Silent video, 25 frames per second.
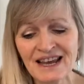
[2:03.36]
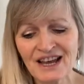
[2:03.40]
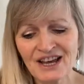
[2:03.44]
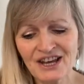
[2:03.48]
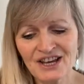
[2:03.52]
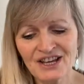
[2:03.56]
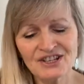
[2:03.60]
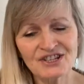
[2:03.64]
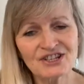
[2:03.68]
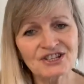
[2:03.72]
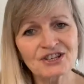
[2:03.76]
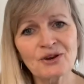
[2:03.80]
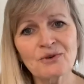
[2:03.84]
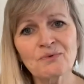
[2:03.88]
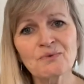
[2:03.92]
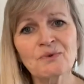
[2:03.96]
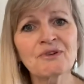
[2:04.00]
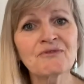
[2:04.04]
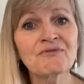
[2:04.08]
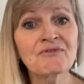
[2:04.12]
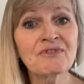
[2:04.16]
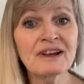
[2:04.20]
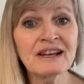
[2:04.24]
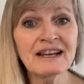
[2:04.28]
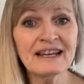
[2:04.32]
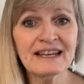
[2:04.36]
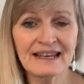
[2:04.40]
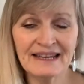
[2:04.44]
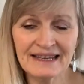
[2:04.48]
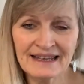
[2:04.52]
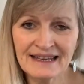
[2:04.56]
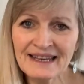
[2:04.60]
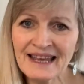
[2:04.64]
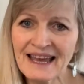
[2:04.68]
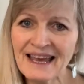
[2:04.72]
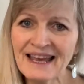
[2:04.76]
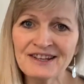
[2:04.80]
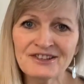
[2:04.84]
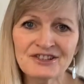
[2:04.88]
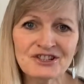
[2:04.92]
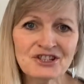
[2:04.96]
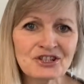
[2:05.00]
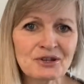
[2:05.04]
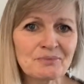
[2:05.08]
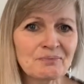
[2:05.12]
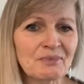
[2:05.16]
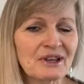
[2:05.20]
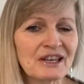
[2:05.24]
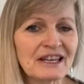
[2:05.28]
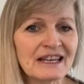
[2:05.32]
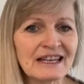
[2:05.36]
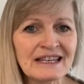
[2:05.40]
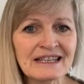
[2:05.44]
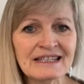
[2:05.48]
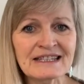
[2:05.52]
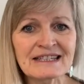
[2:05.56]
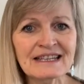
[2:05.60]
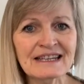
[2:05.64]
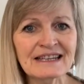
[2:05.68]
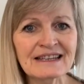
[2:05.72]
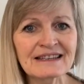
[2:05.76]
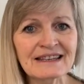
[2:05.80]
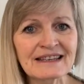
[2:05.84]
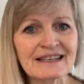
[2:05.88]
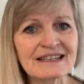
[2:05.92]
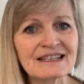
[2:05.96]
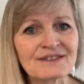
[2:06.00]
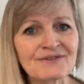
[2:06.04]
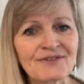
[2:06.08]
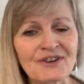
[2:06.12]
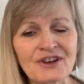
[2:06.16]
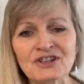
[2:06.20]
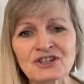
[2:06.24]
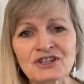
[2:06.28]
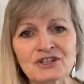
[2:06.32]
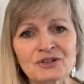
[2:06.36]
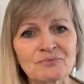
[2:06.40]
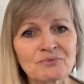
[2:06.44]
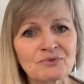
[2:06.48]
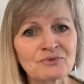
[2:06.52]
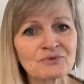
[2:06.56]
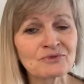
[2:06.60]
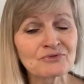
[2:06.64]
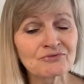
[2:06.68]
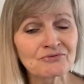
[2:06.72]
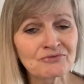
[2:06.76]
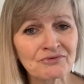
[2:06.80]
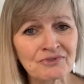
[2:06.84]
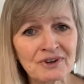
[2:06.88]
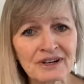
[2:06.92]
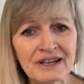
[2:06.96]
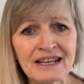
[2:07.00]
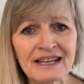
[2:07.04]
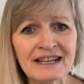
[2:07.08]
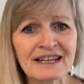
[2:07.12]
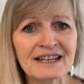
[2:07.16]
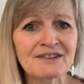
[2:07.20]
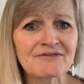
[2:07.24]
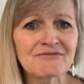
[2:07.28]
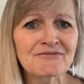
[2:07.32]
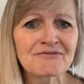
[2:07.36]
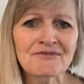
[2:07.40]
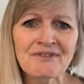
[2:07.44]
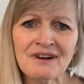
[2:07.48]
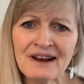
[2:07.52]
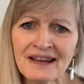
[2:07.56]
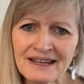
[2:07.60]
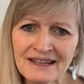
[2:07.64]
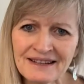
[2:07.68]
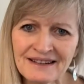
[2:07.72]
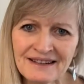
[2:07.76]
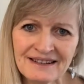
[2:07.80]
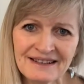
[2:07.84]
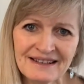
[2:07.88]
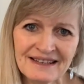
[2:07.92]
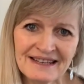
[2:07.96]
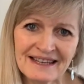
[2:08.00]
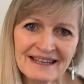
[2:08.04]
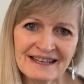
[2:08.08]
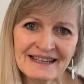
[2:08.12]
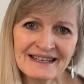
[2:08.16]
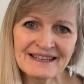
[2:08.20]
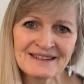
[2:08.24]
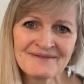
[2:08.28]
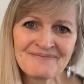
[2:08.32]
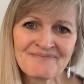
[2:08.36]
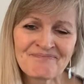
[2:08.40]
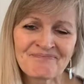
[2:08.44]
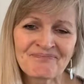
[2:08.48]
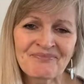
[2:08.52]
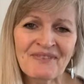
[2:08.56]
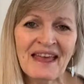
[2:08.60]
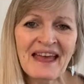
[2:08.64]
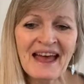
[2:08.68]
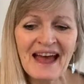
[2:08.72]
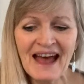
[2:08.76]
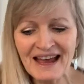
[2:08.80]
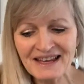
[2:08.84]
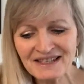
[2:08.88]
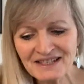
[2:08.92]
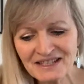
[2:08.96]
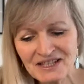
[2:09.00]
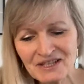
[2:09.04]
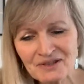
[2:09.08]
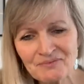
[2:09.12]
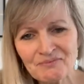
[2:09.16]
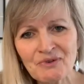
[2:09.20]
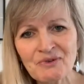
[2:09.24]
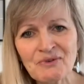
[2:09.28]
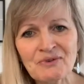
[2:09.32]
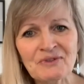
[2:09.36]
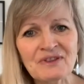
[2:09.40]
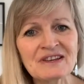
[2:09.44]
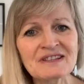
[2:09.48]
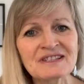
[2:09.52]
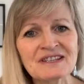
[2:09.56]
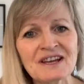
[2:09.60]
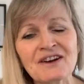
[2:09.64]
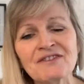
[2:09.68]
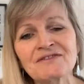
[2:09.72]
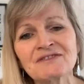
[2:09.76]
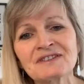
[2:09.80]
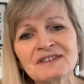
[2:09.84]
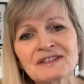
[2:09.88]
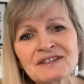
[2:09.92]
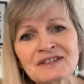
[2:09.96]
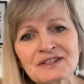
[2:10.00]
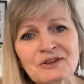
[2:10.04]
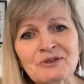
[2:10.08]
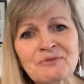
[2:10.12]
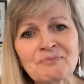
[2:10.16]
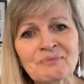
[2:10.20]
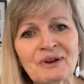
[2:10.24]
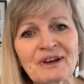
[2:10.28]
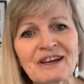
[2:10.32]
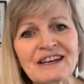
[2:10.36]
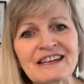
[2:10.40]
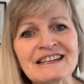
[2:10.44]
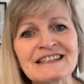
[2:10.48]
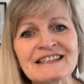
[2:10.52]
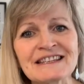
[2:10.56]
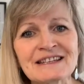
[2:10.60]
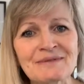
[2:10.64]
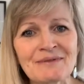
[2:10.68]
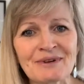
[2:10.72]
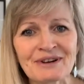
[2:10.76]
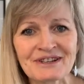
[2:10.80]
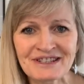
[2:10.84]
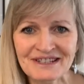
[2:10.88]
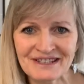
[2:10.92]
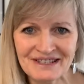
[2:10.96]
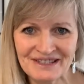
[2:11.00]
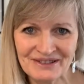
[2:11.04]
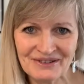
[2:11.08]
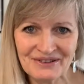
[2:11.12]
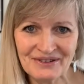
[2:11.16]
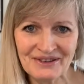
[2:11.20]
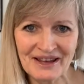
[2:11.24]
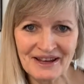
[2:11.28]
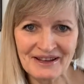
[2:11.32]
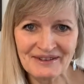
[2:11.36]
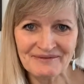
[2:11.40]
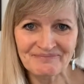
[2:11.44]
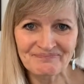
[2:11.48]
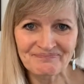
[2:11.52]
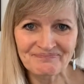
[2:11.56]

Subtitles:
So we really, again, should be eating these vegetables really regularly, and smoothies are a super easy way to do that.